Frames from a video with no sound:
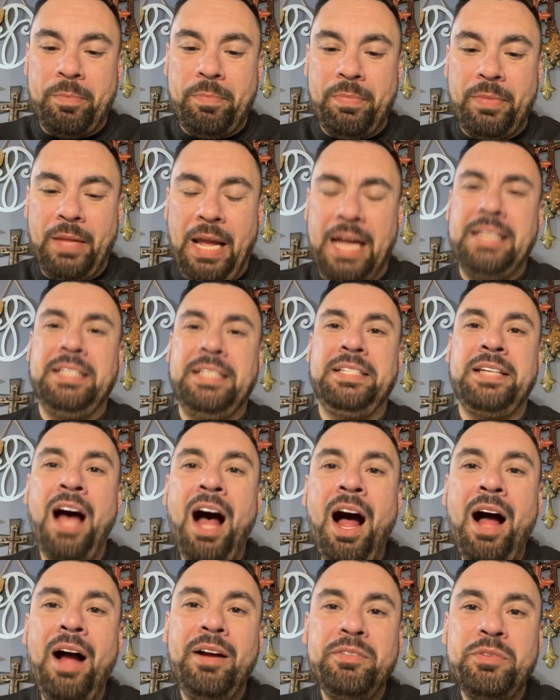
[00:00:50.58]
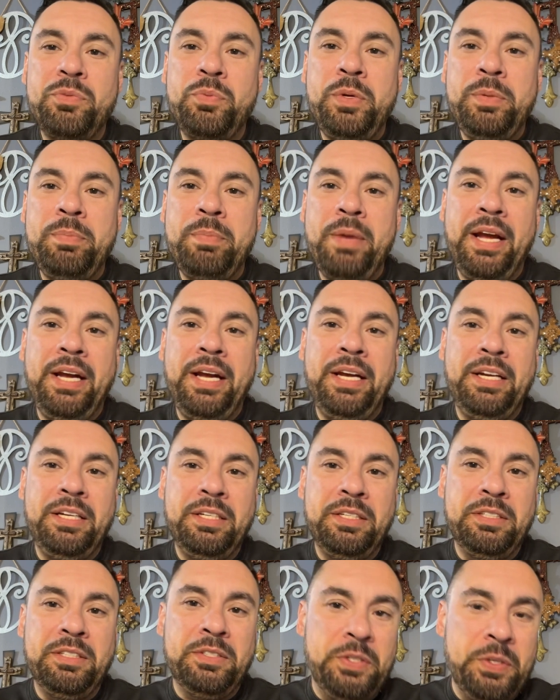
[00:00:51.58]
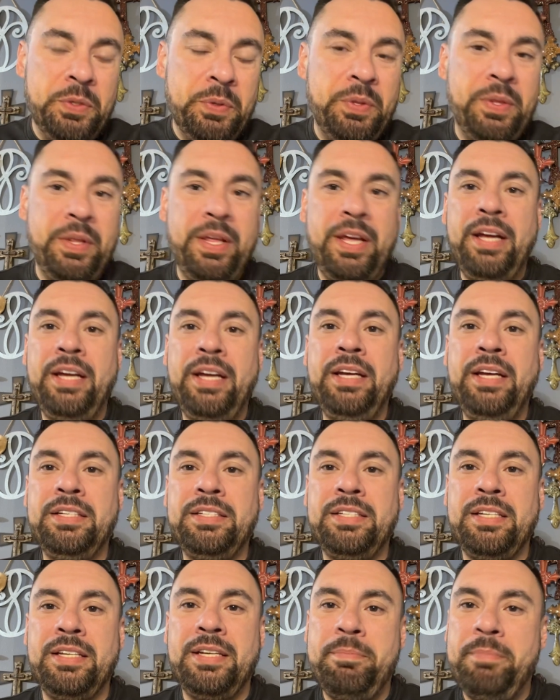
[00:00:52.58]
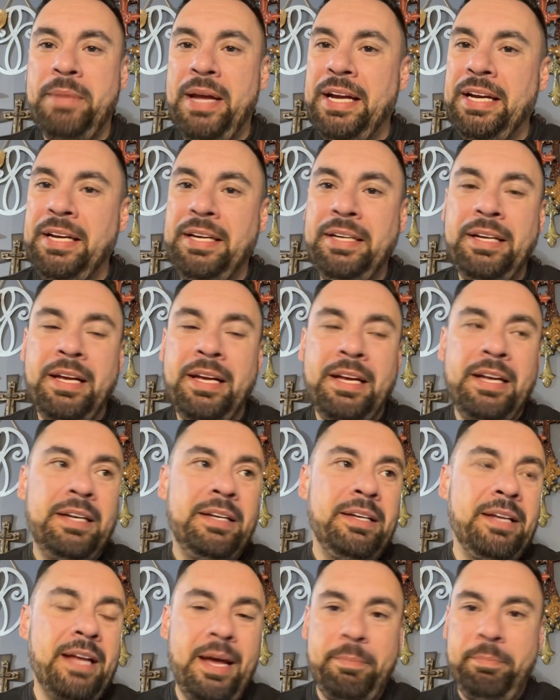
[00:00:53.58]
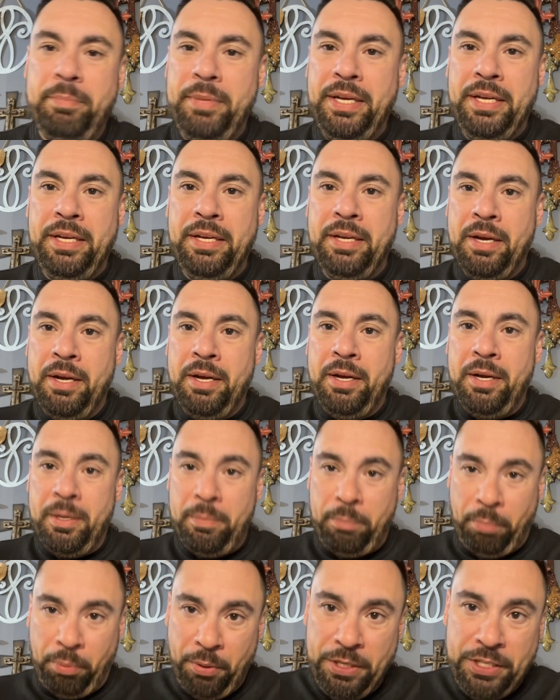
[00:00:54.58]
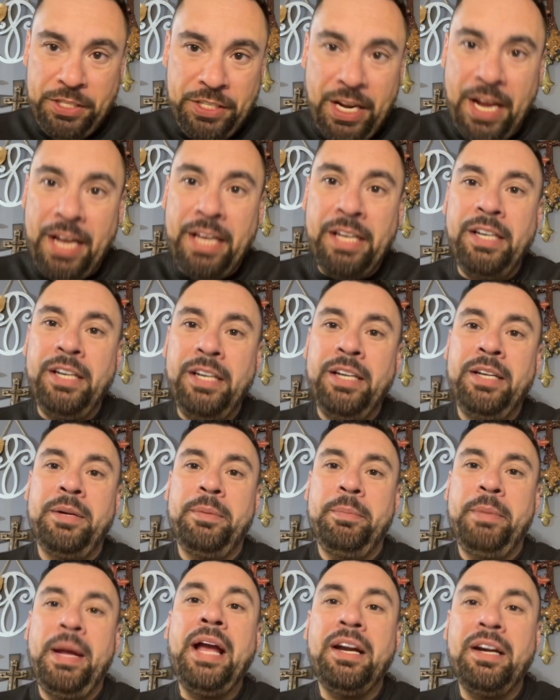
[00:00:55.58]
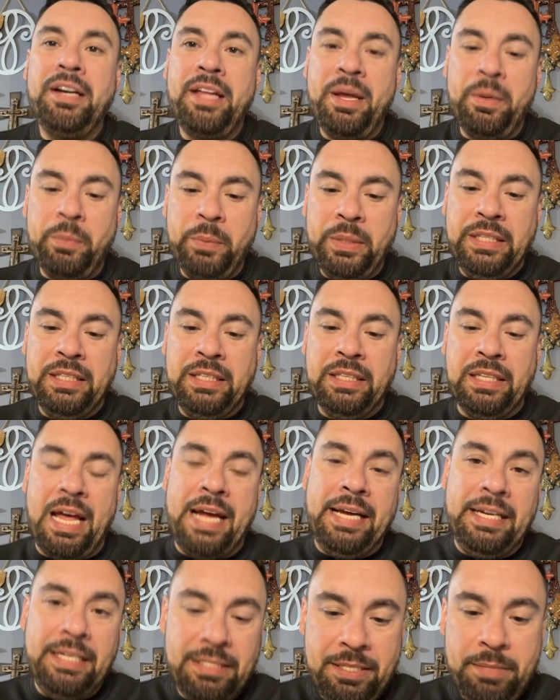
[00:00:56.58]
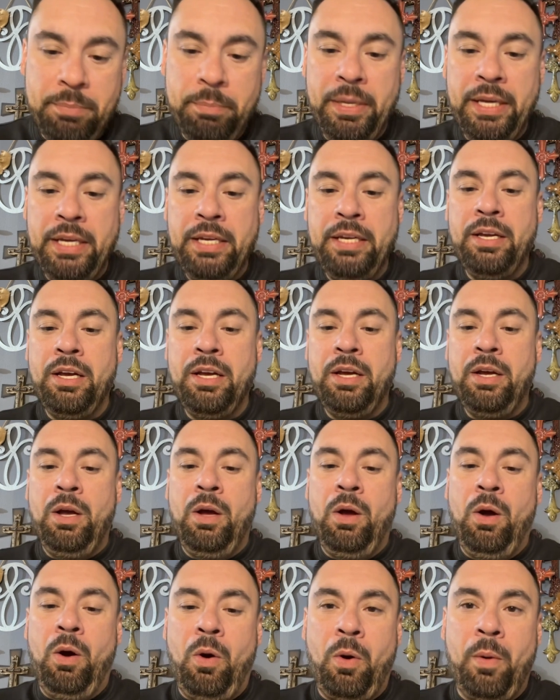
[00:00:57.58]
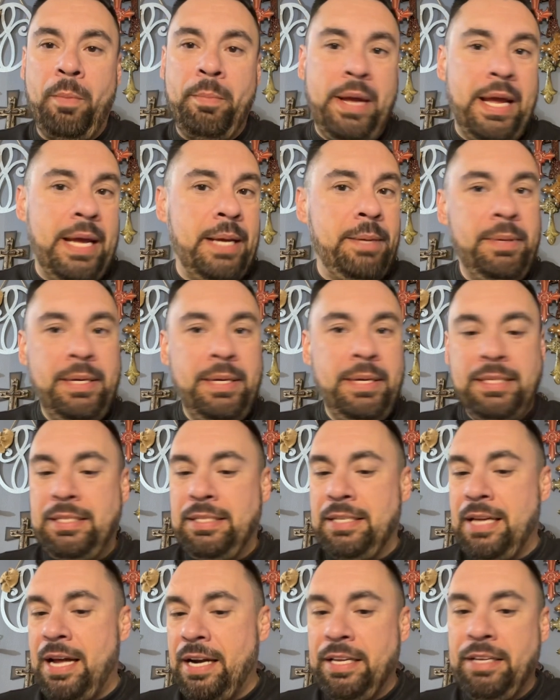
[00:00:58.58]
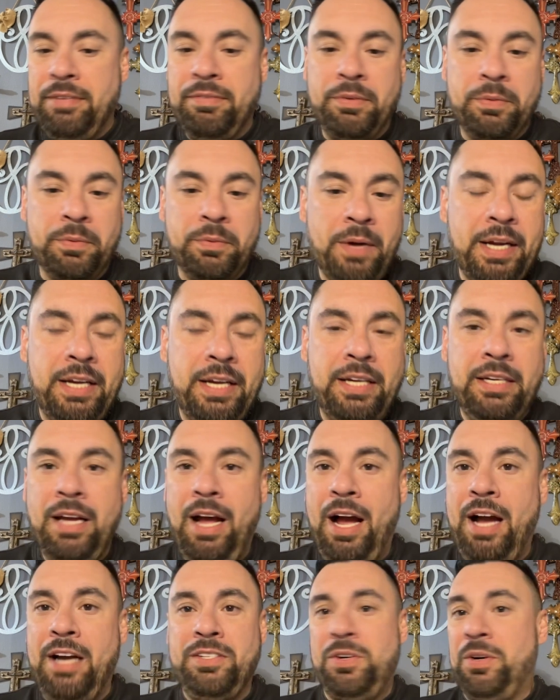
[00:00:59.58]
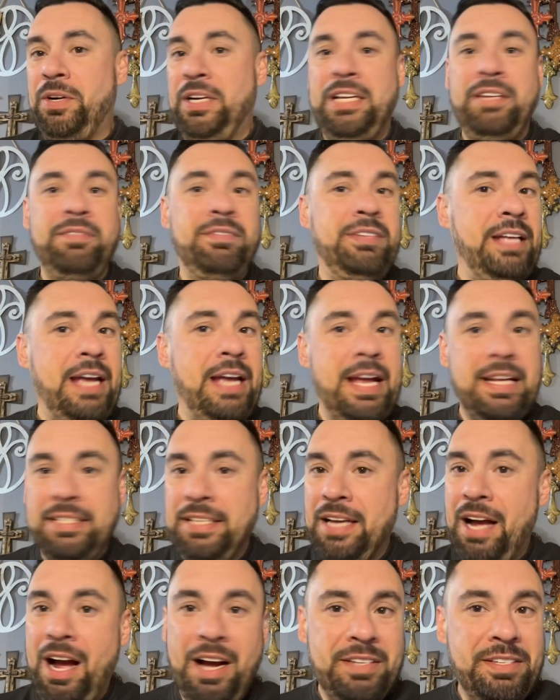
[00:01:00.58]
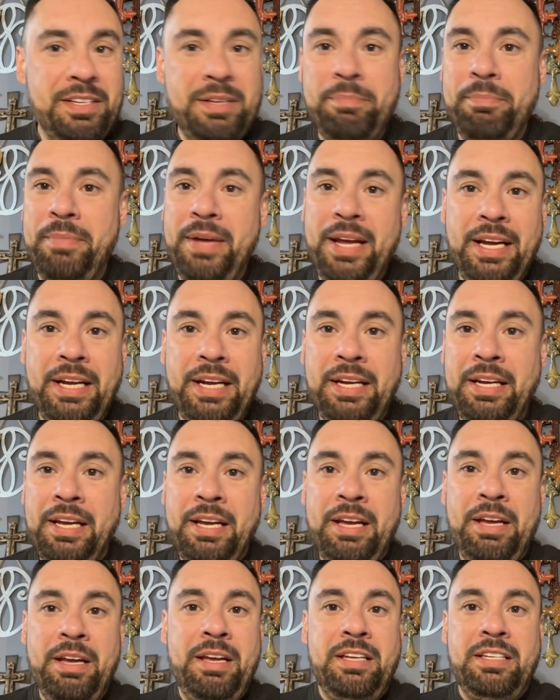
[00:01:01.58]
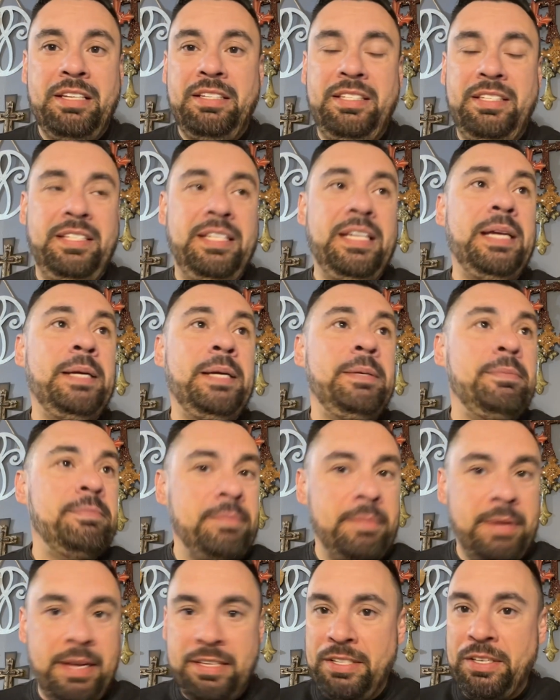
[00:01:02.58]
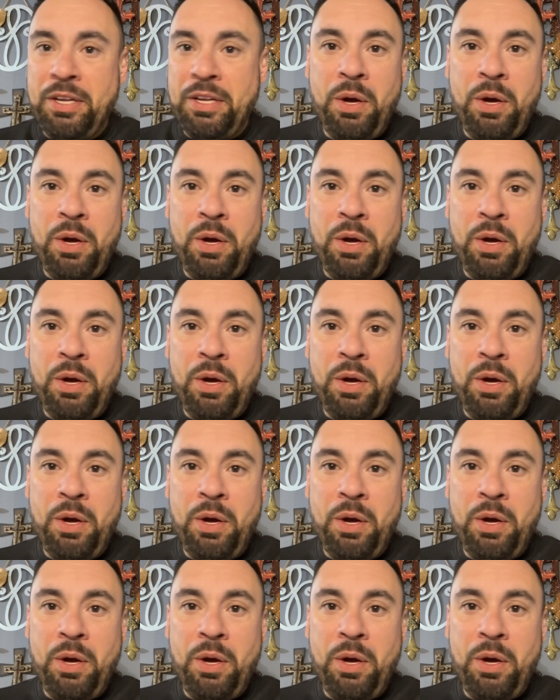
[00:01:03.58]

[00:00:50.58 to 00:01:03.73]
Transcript: at times we may do things and it may not be appreciated in a manner that we'd like it to be, or maybe it's not even recognized, or even at times it may seem as though